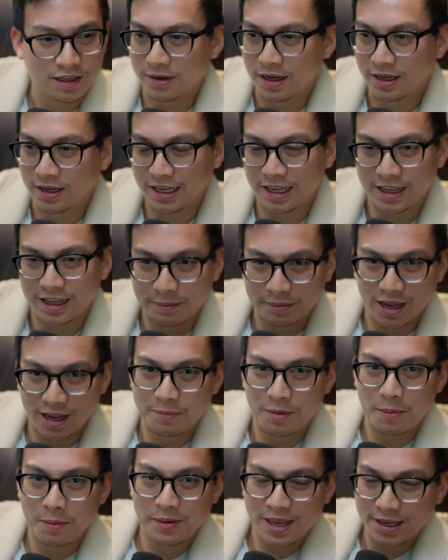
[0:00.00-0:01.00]
Again,
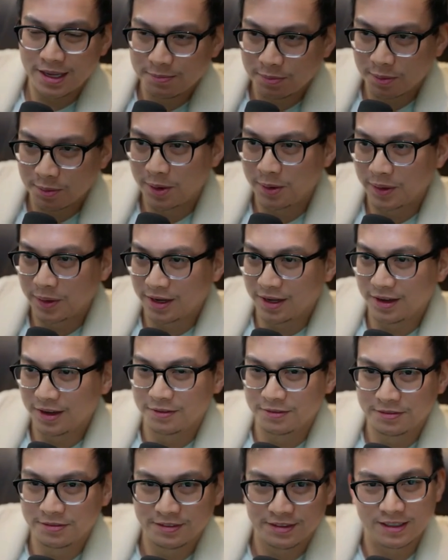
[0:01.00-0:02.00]
I'm a big proponent
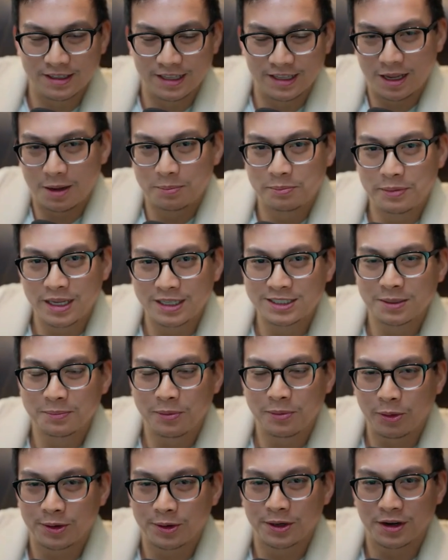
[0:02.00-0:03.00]
of like a big
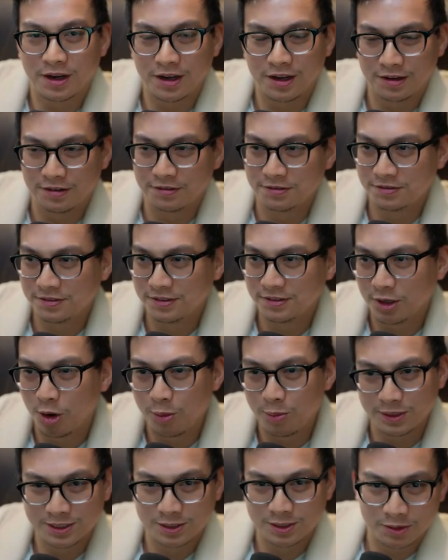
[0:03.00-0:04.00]
supporter of
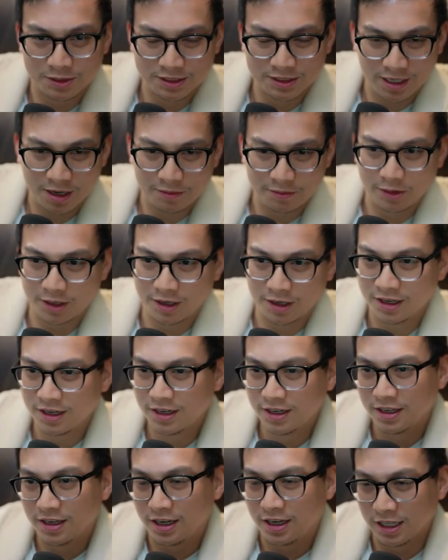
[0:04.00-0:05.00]
open source software.
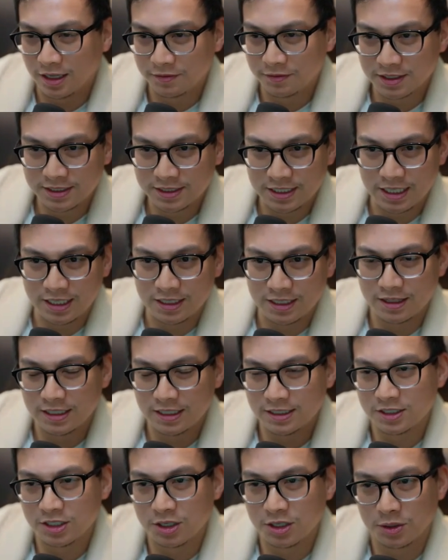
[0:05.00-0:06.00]
I love to see
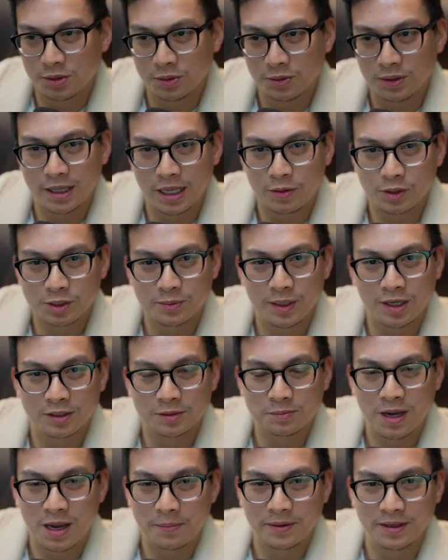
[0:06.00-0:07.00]
these new language models
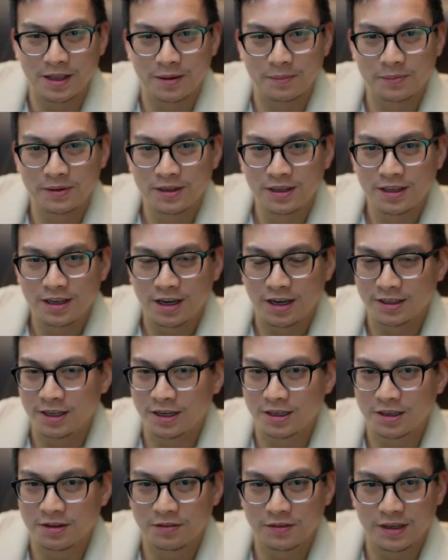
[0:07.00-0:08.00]
popping up on
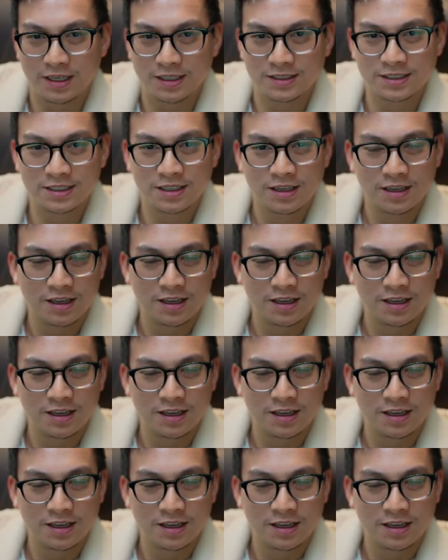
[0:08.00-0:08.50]
Hugging Face.